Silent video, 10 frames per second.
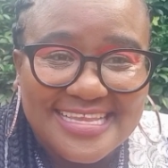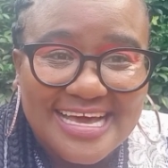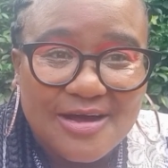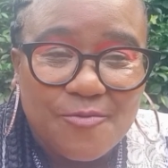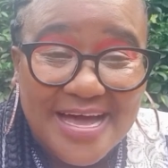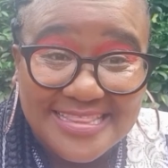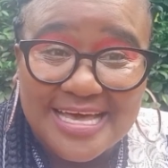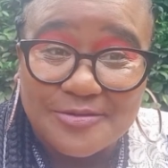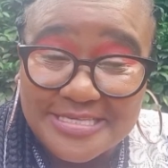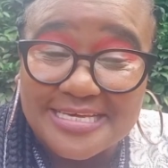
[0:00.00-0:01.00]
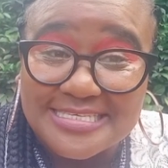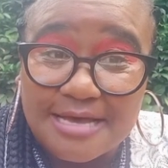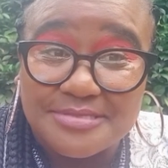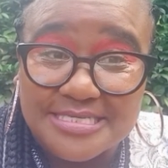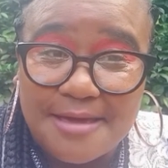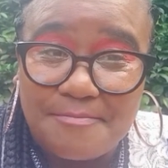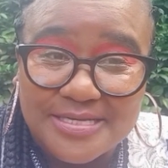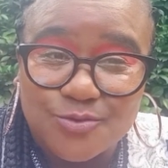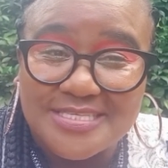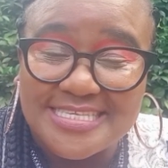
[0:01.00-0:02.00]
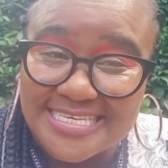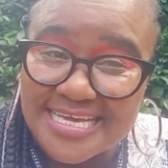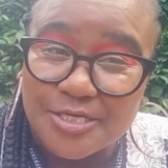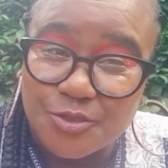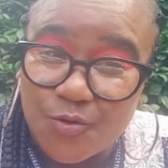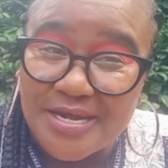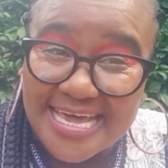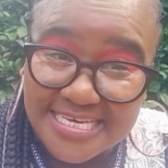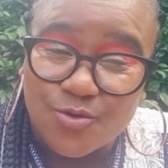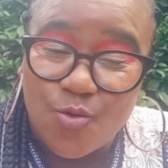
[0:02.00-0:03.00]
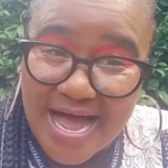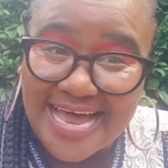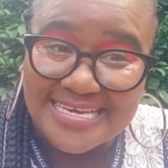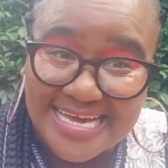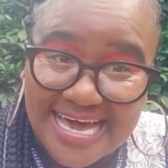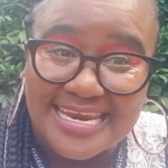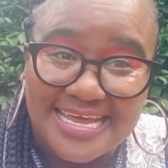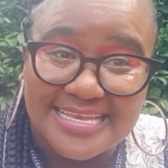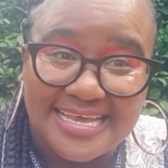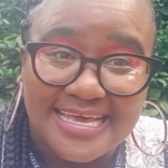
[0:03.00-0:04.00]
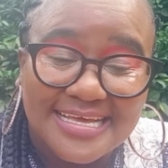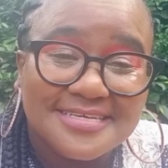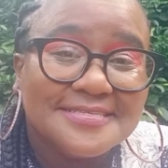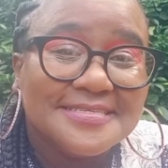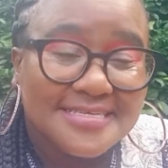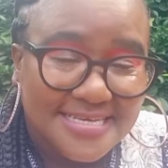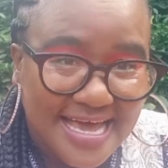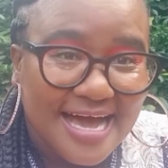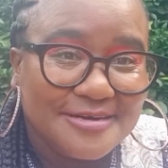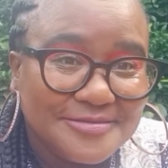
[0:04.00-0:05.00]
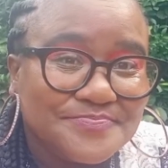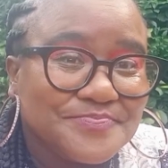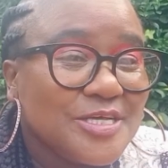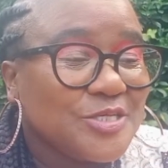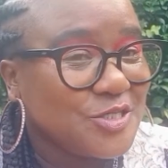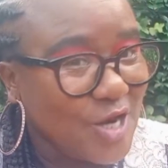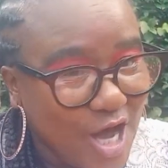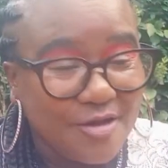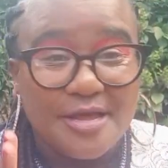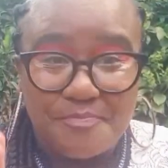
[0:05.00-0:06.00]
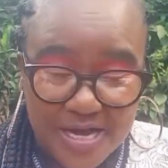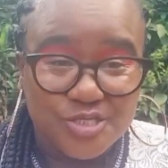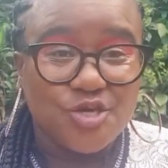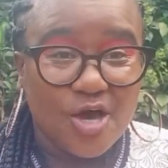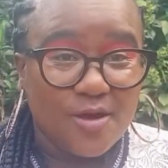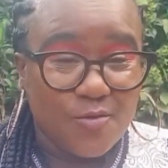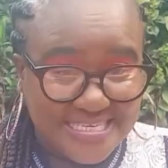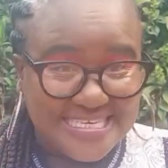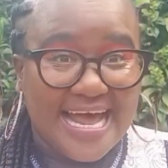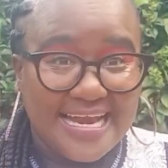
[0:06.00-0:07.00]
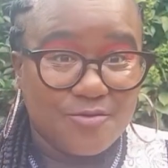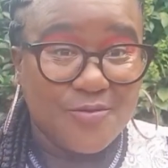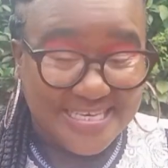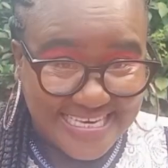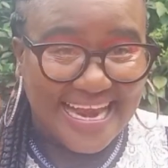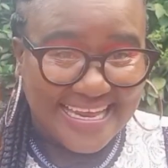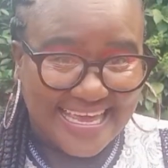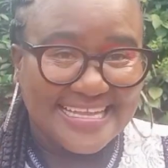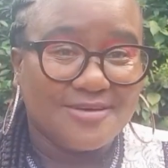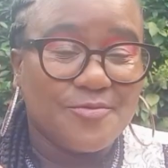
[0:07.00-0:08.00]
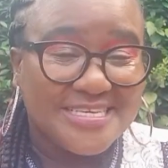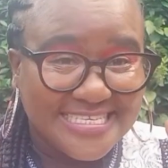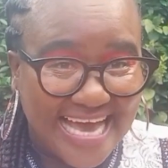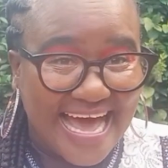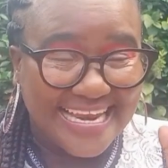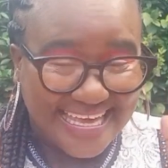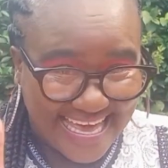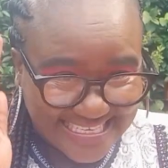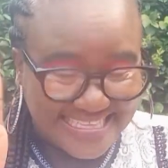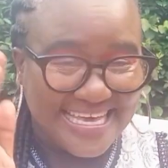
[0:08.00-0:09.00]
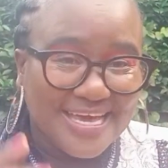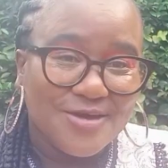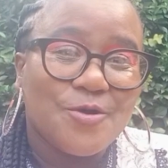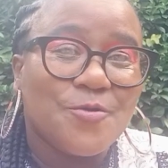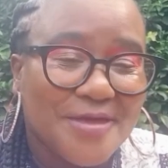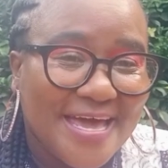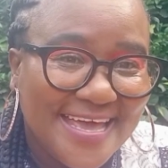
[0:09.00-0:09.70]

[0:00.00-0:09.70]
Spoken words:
1,000 subscribers. We're sitting at 291 currently. Yeah, slowly but surely we shall get there. Okay,